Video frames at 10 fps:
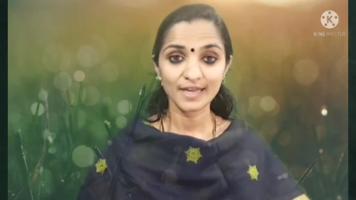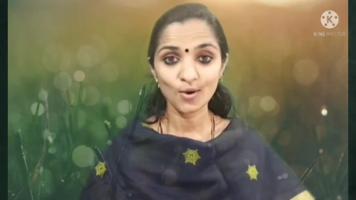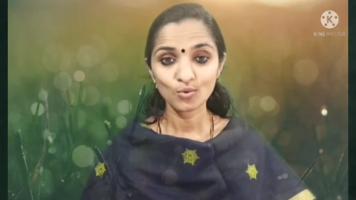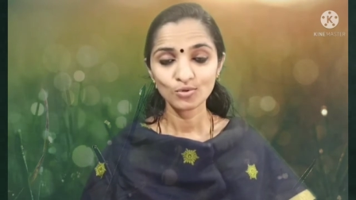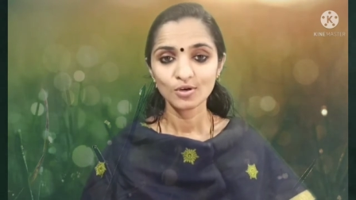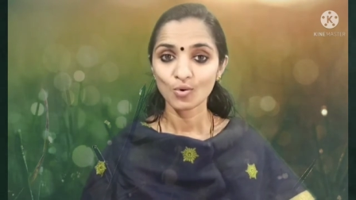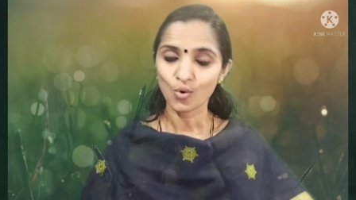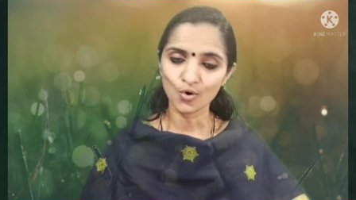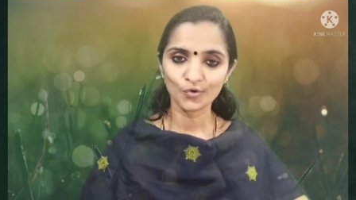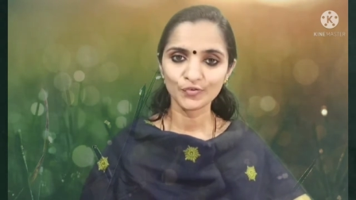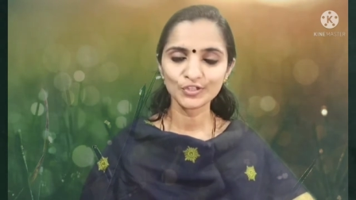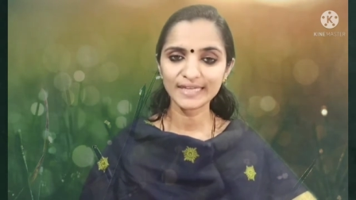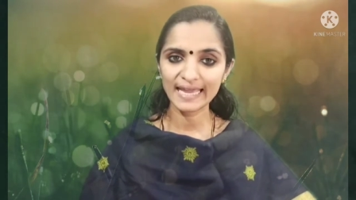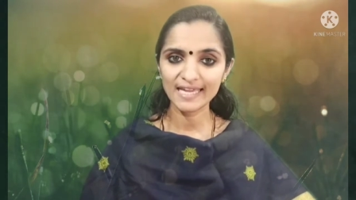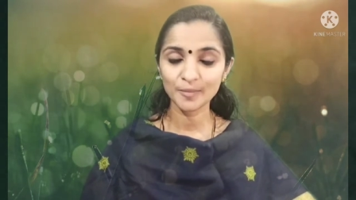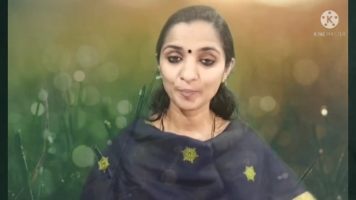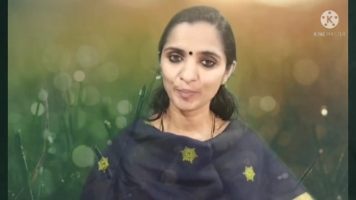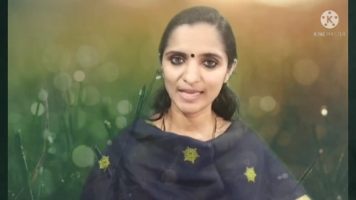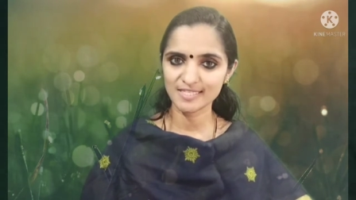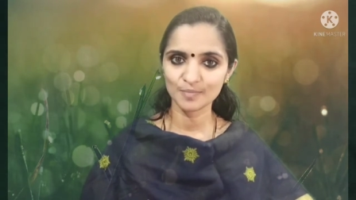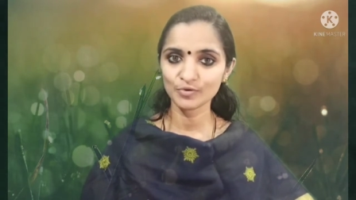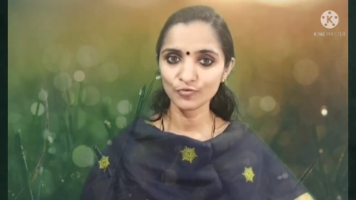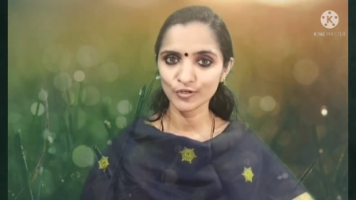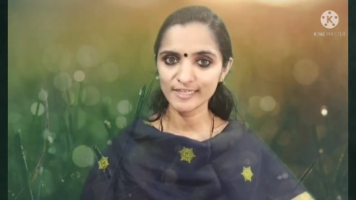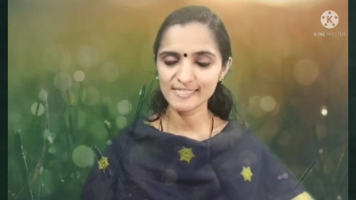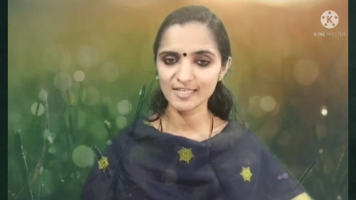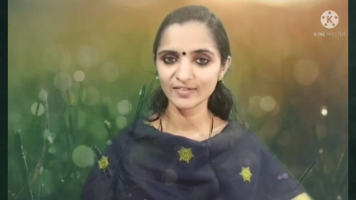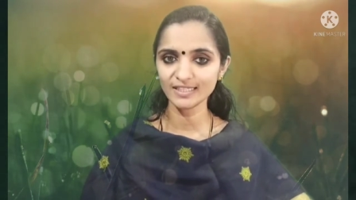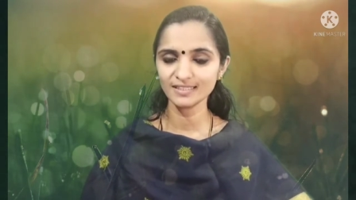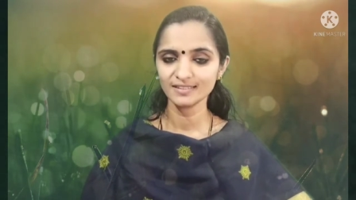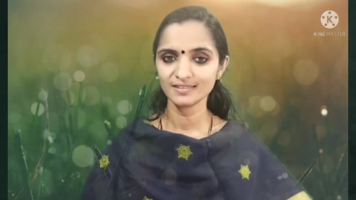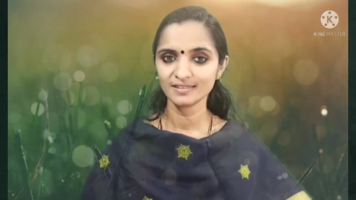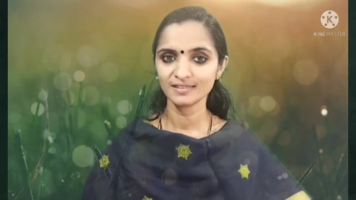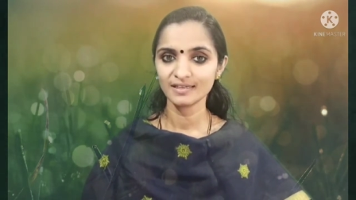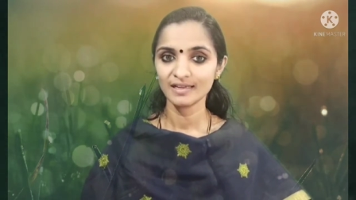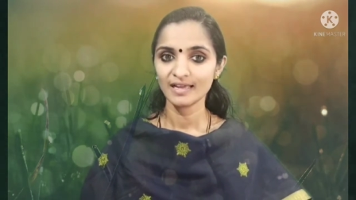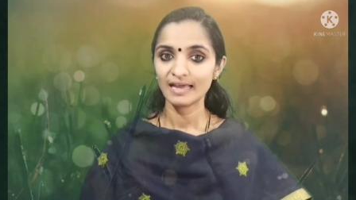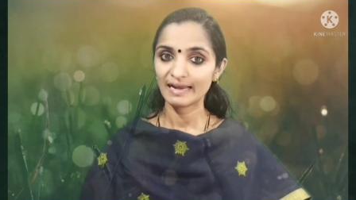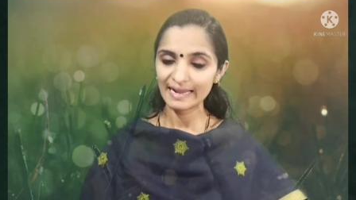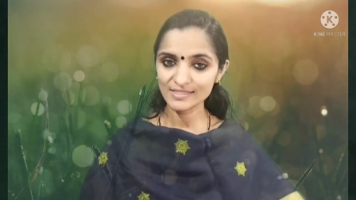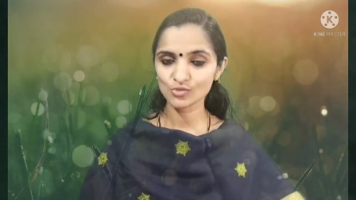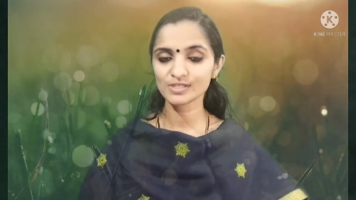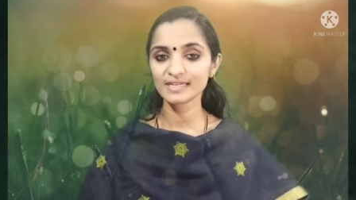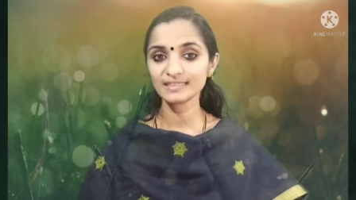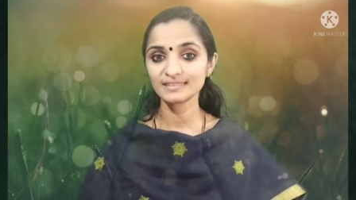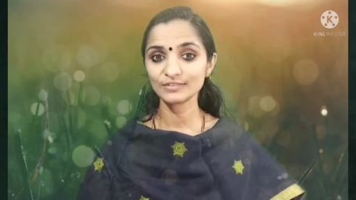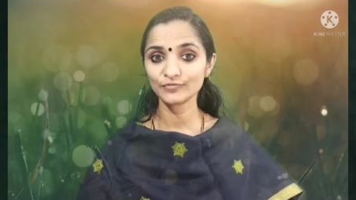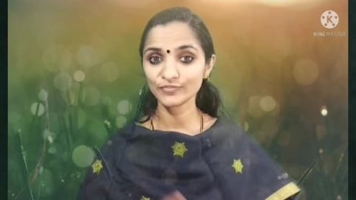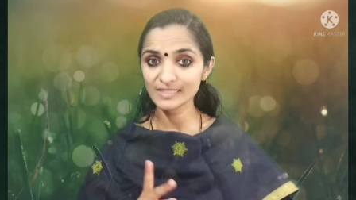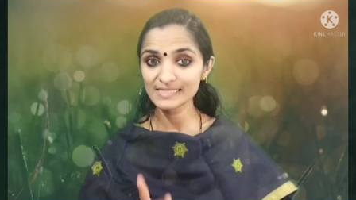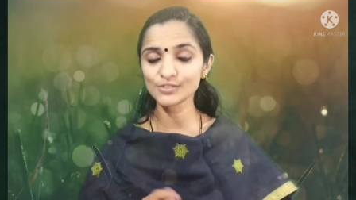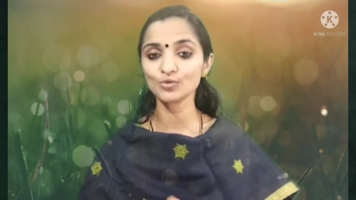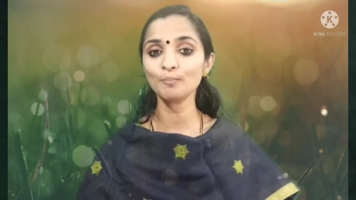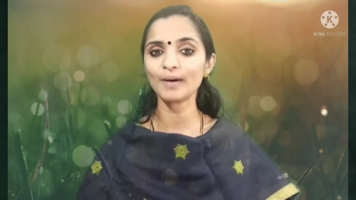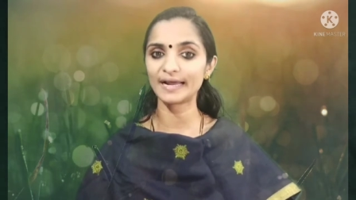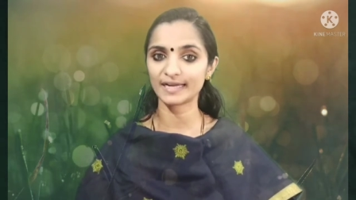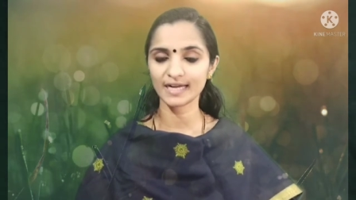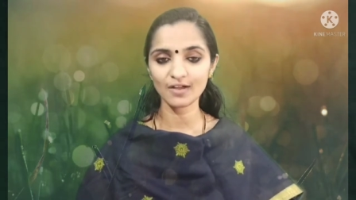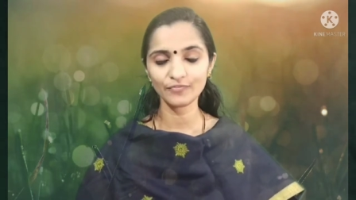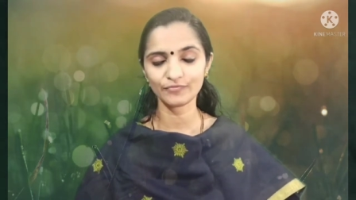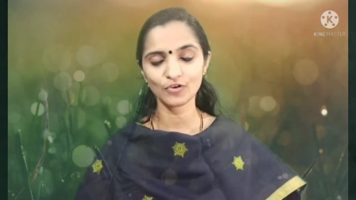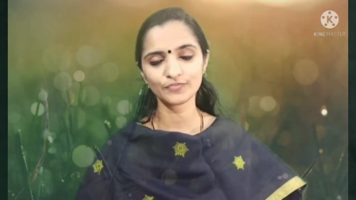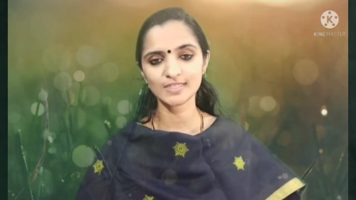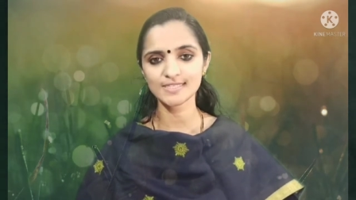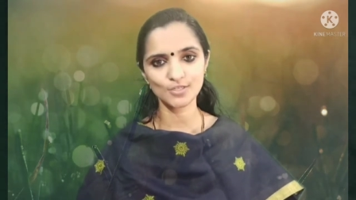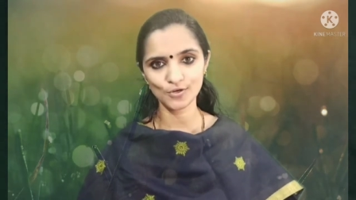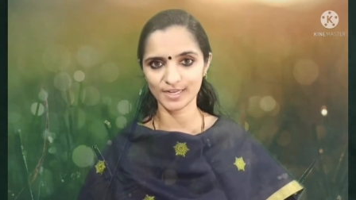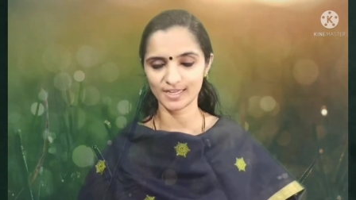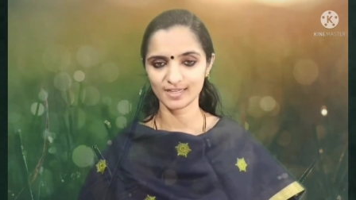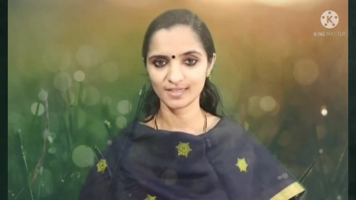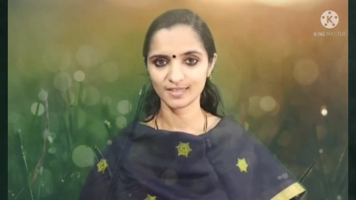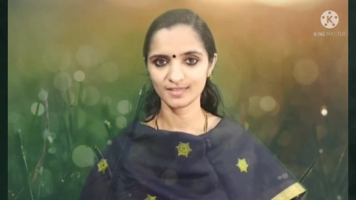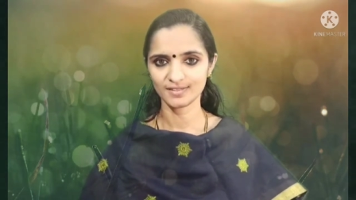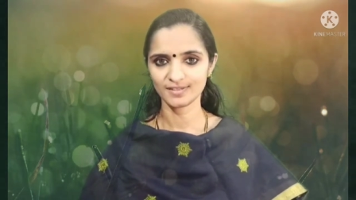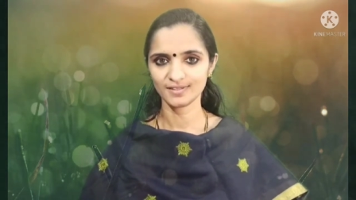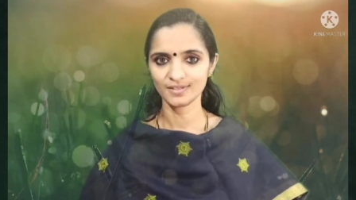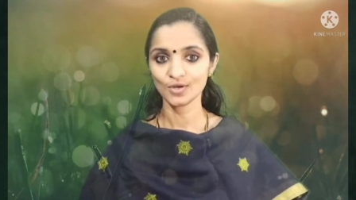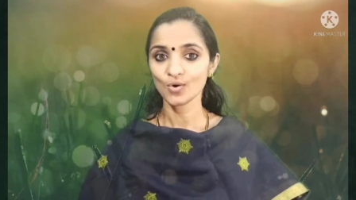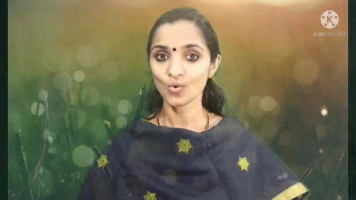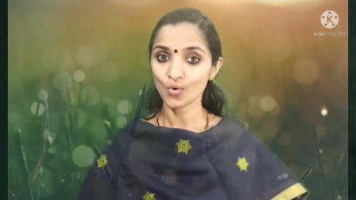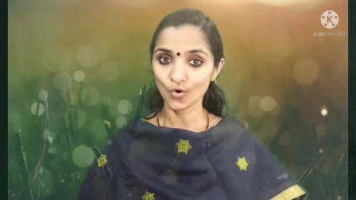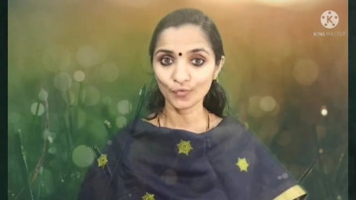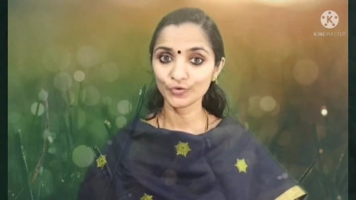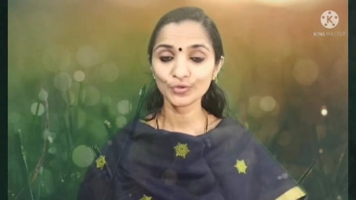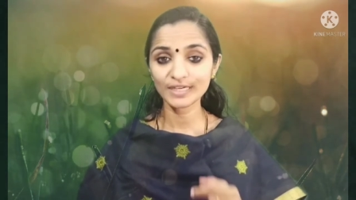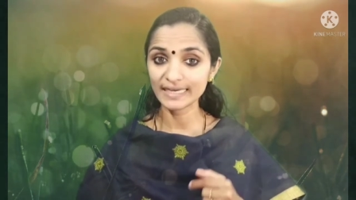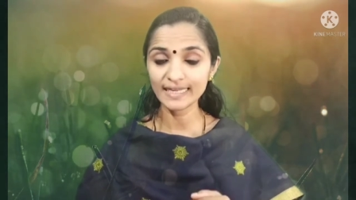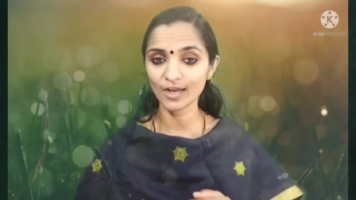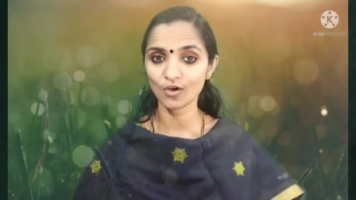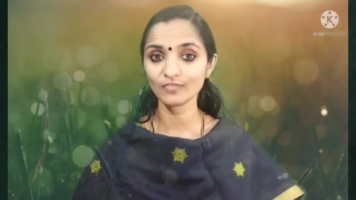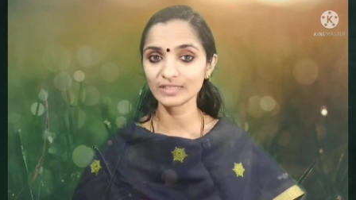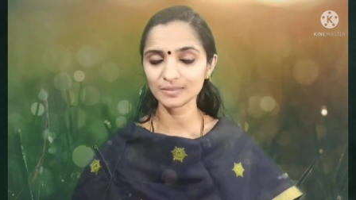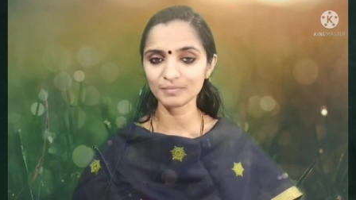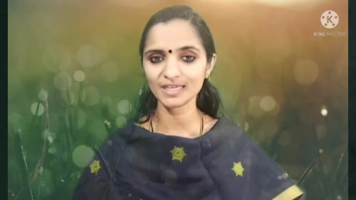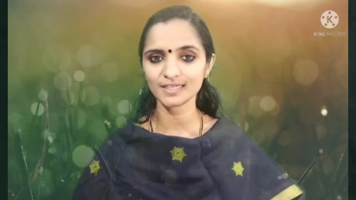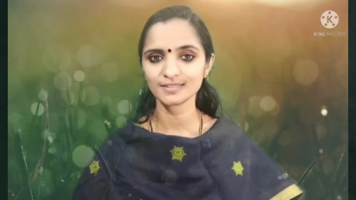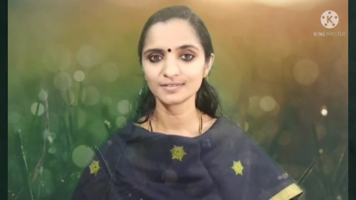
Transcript: Now, all of you take page number 47. Let's read the first two paragraphs of the story. All of you read along with me.